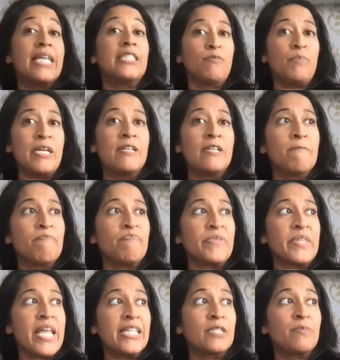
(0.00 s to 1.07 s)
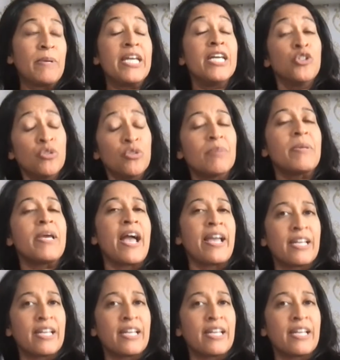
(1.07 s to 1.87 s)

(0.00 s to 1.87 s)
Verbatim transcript: it's been, it's been hindering me.